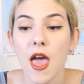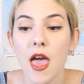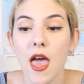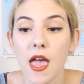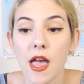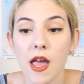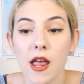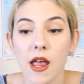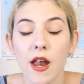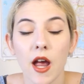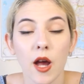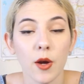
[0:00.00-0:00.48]

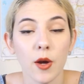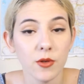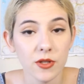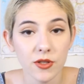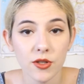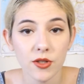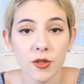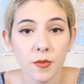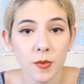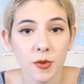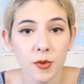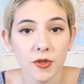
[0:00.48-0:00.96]
and I
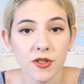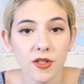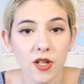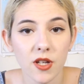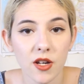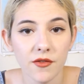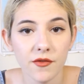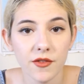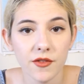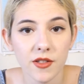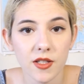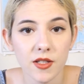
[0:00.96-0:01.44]
went to the post
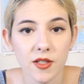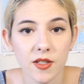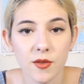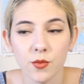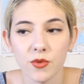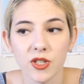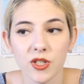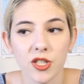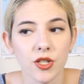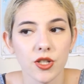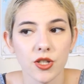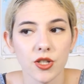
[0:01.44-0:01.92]
office,
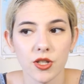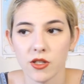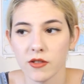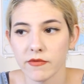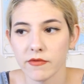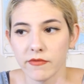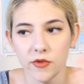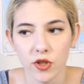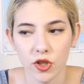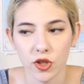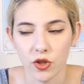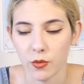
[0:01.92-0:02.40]
which
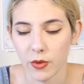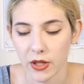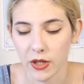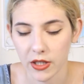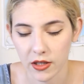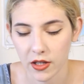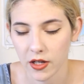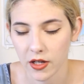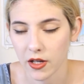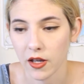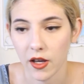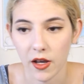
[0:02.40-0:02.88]
you
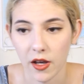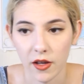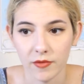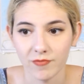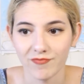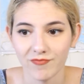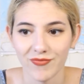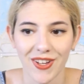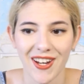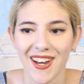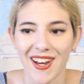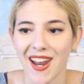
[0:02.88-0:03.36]
wait like
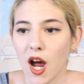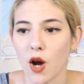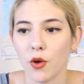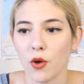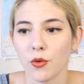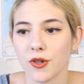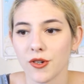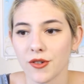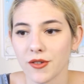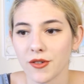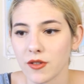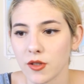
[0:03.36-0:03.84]
an
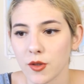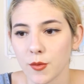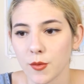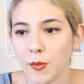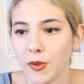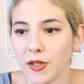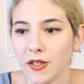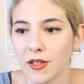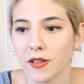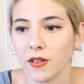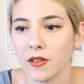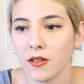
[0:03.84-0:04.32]
hour to
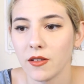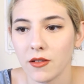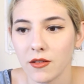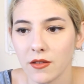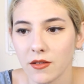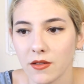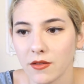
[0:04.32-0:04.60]
be